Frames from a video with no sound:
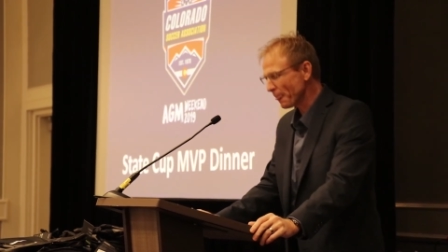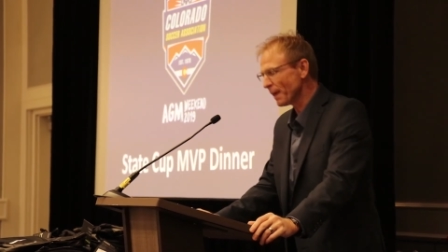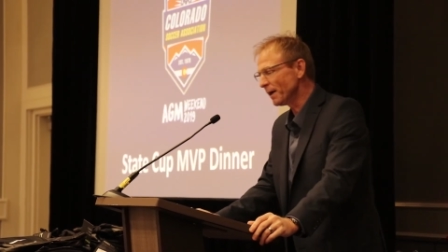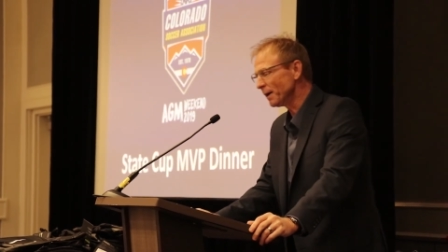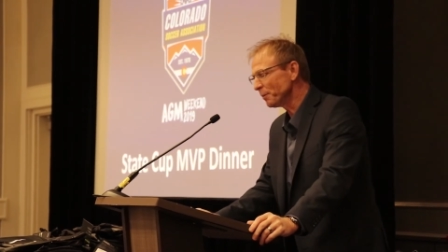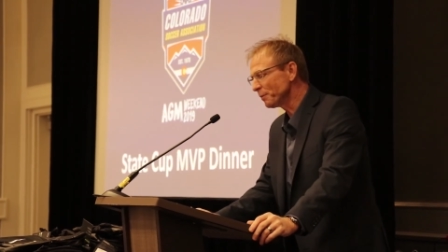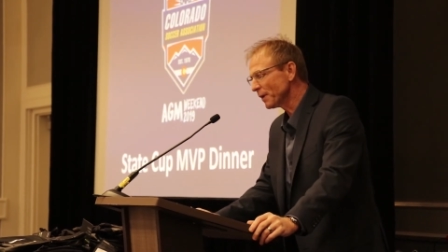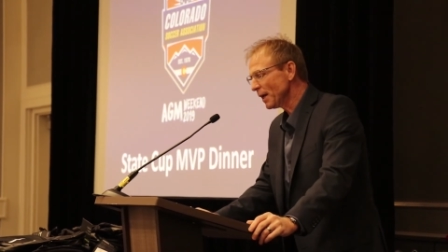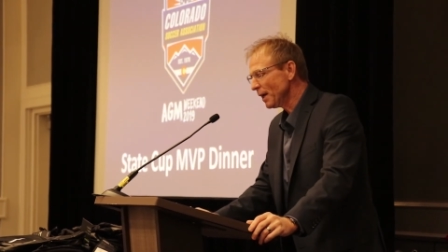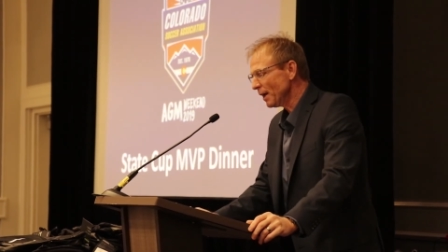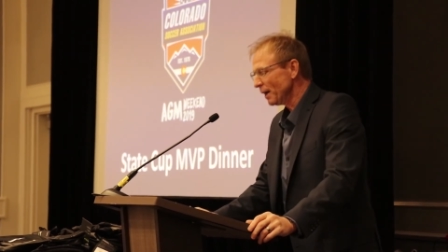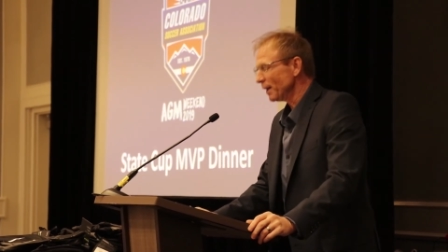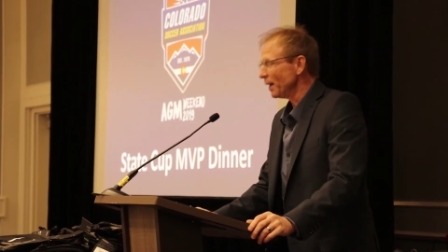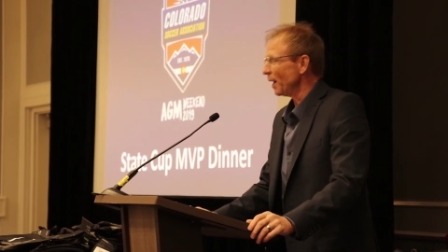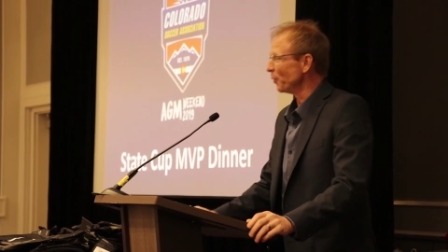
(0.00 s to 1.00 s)

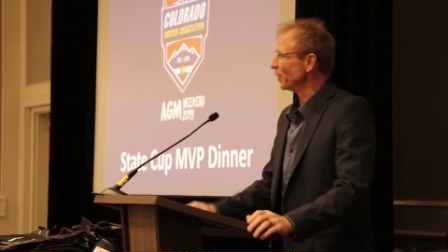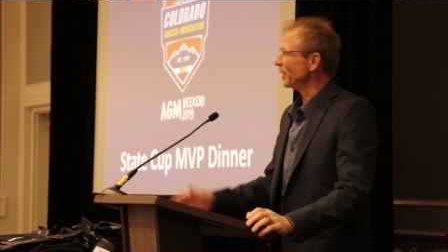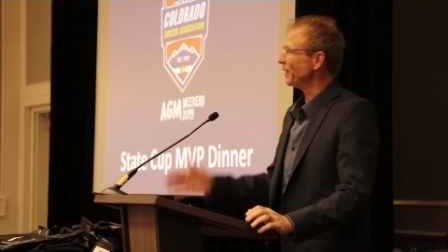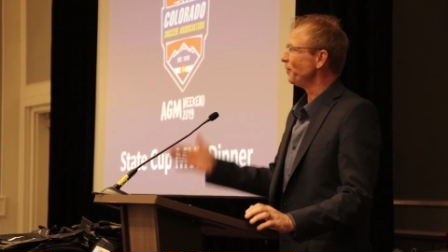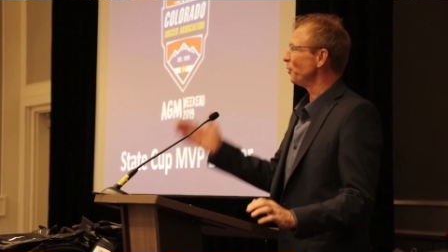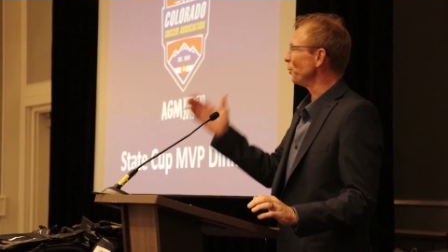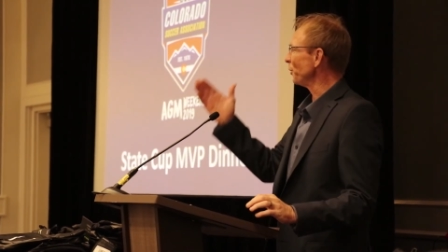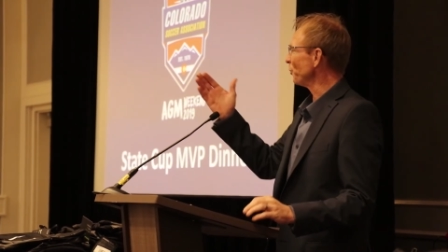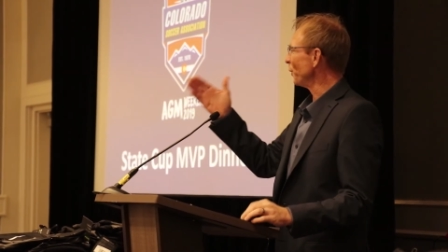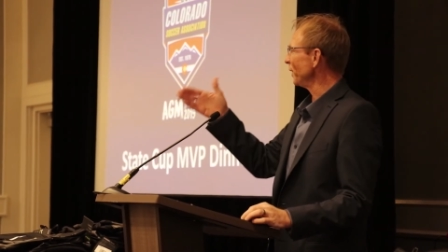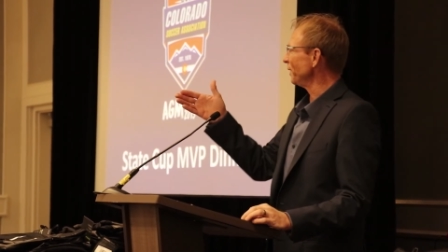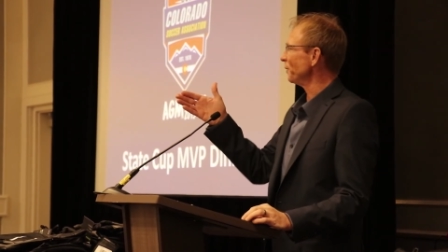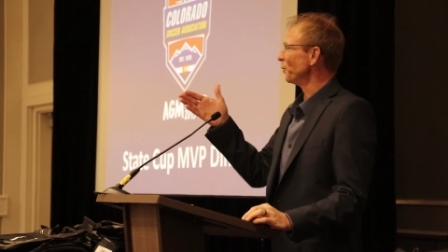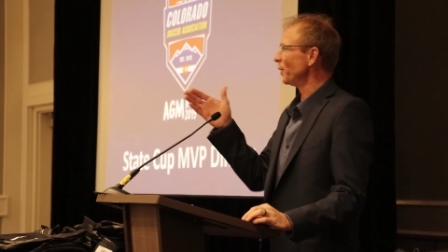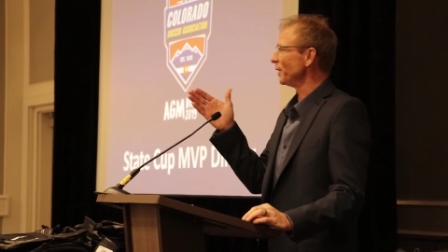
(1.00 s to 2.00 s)
Um, I want to leave you with
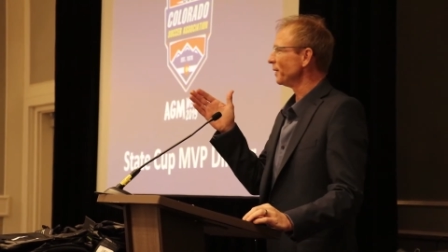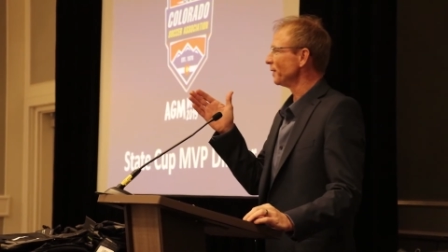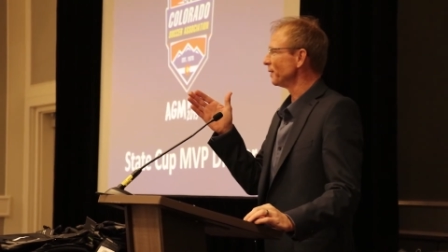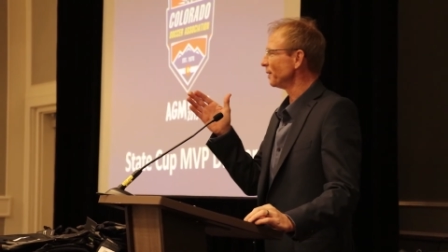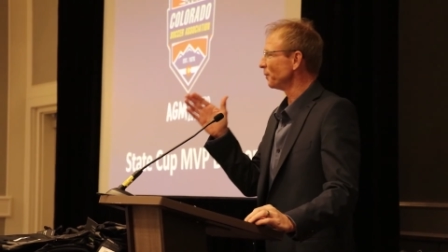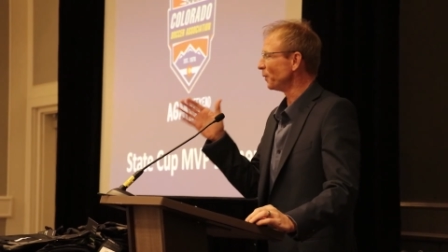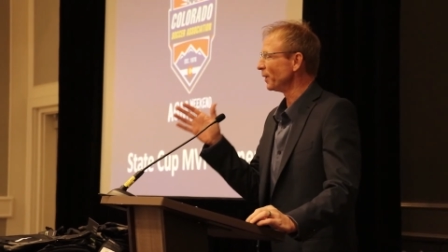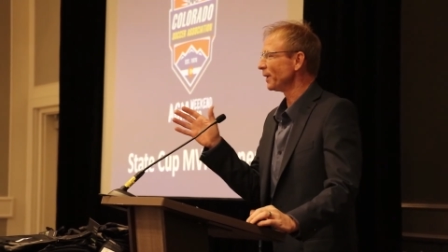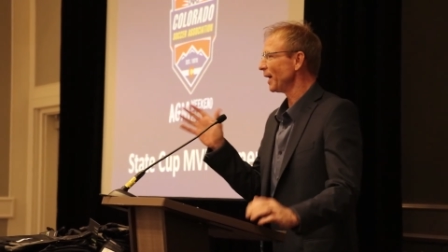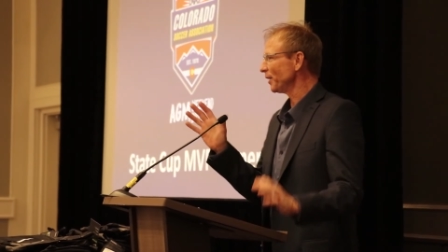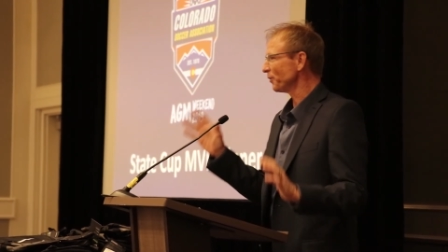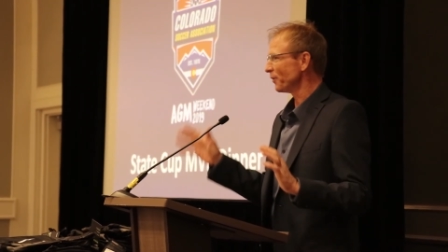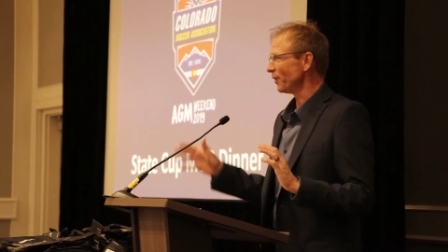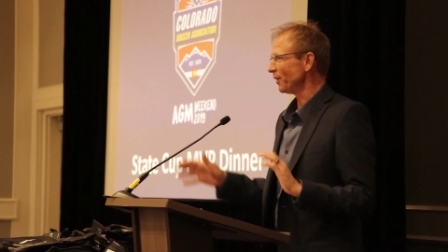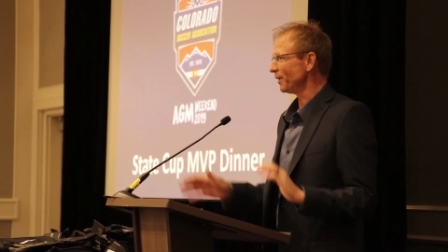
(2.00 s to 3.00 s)
one, one, one
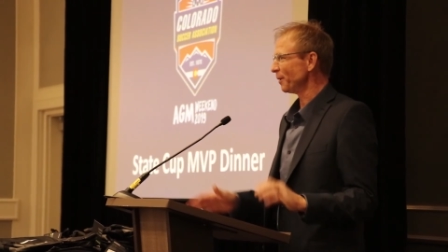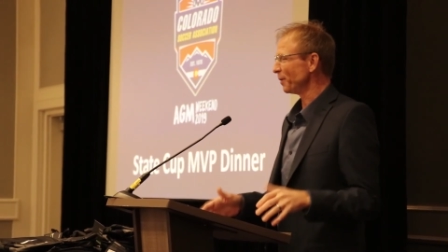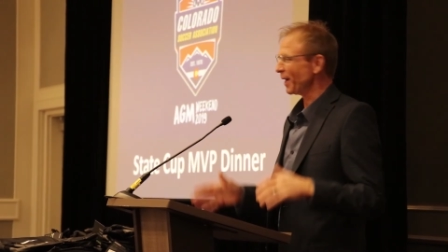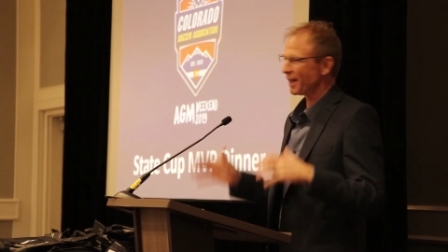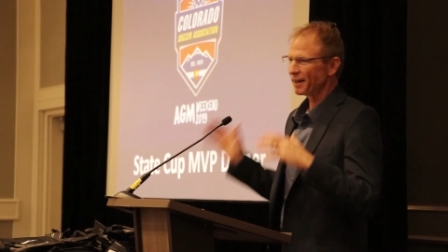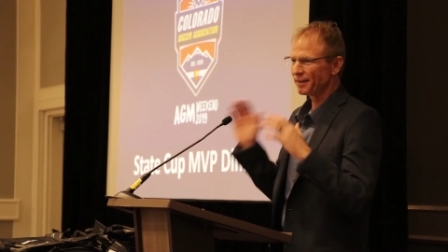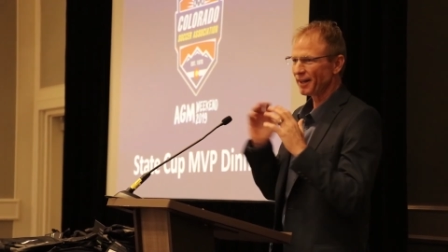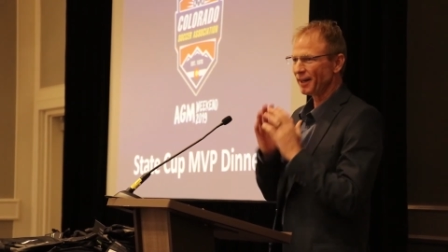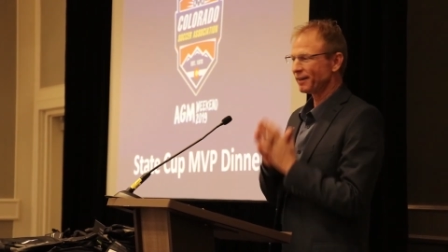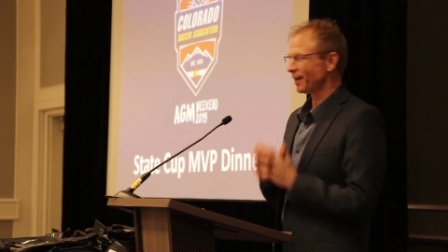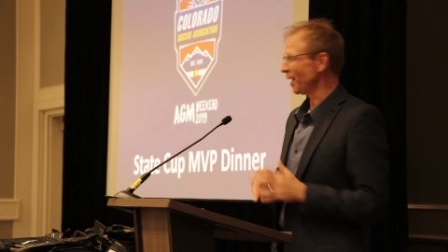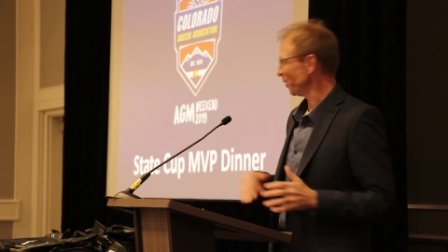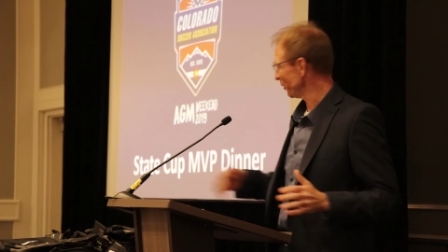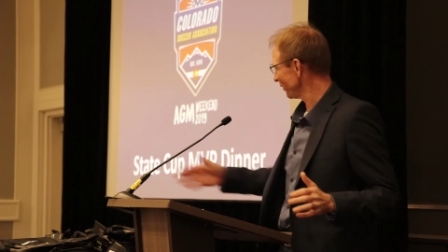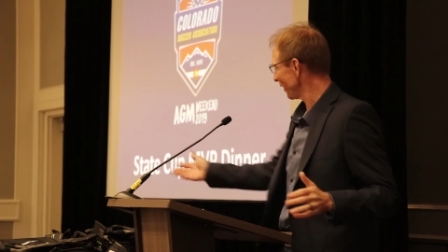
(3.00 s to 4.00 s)
last thought. I'm not going to take
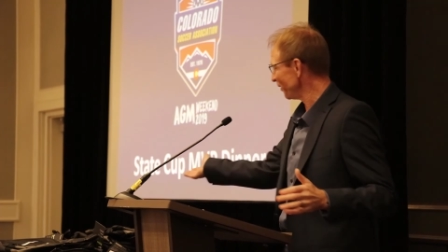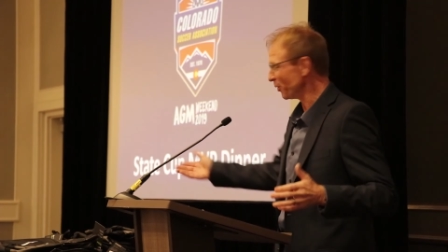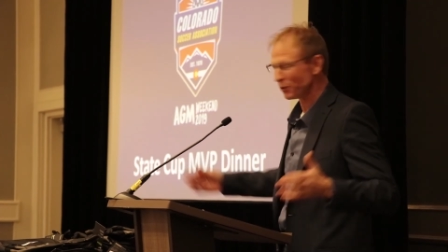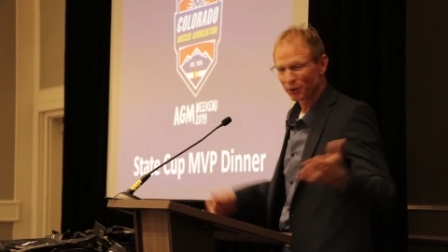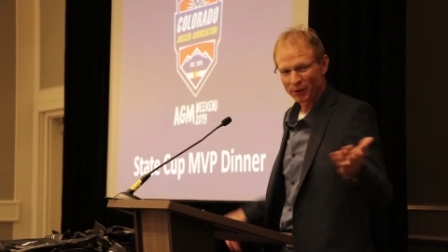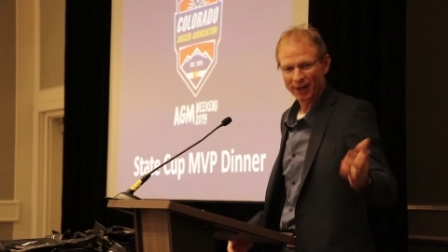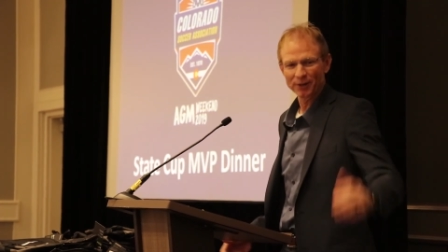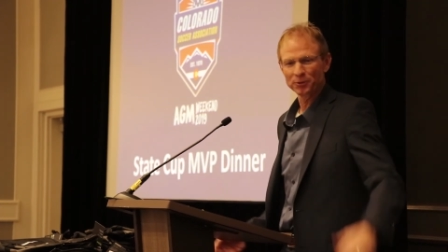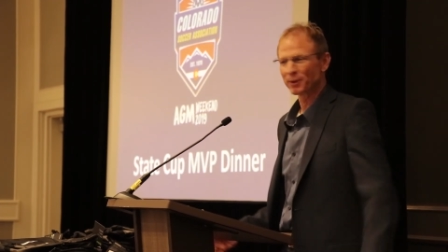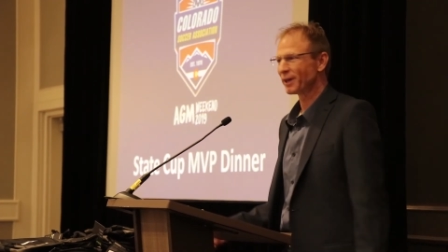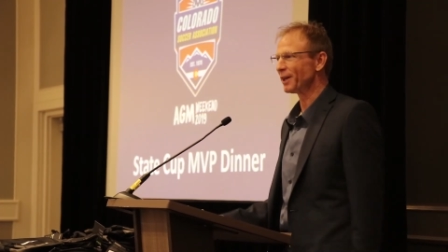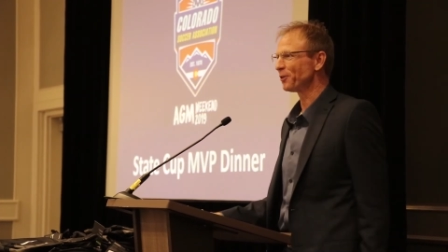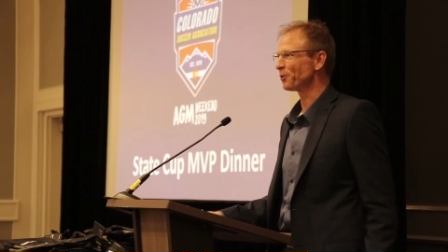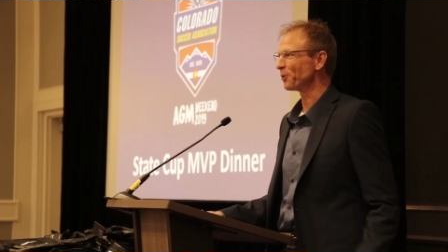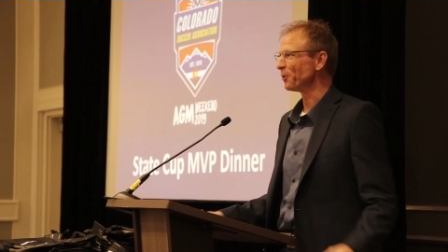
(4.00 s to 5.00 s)
time because I know you guys
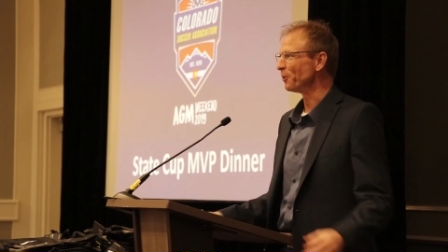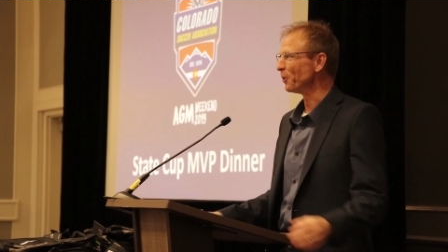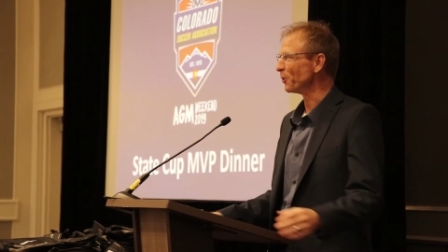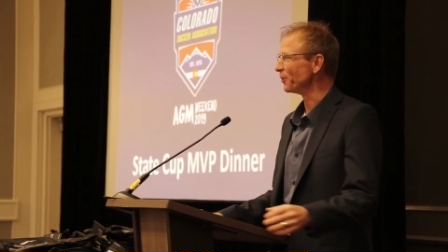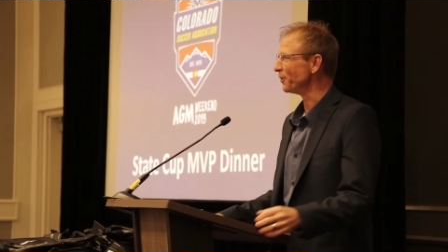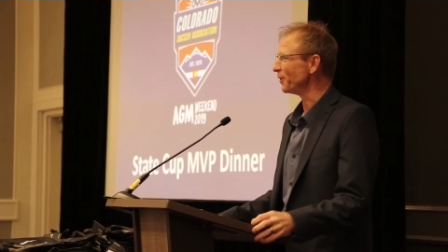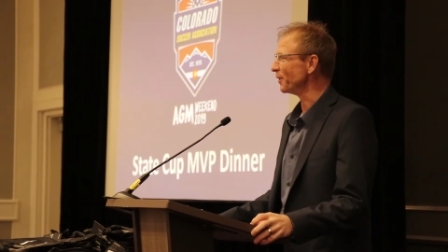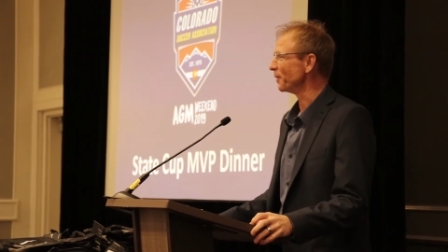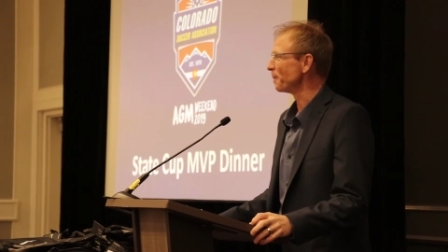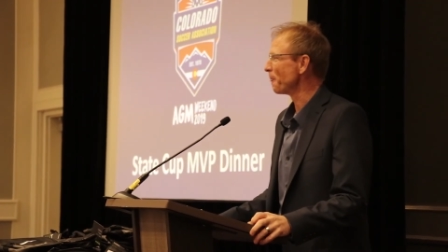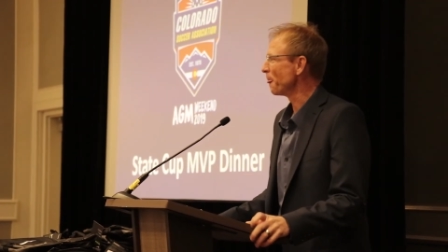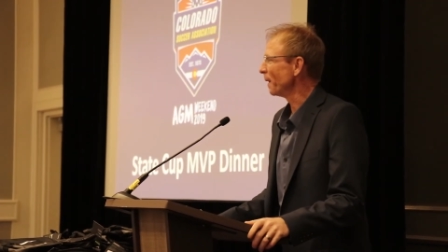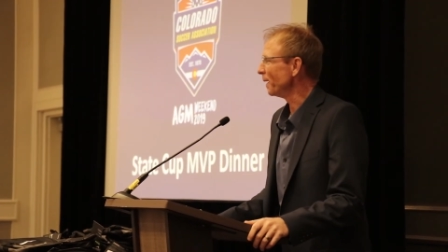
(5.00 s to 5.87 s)
want to get your awards here.